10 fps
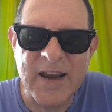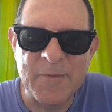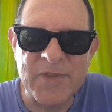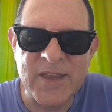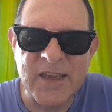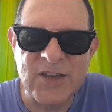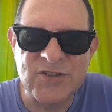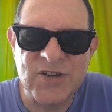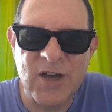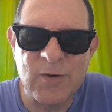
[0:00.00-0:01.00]
And I'm thinking,
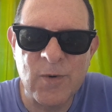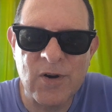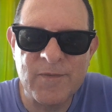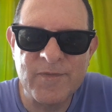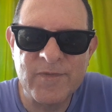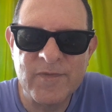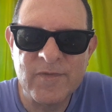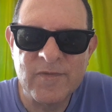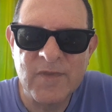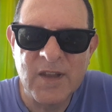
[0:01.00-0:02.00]
do you know what?
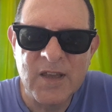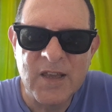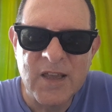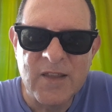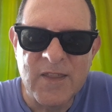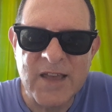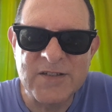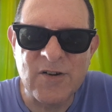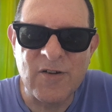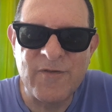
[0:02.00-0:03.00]

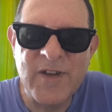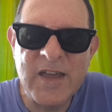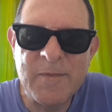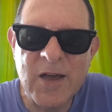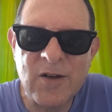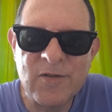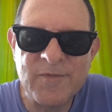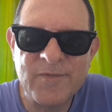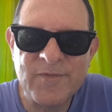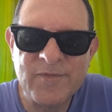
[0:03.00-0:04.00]
That's not a female.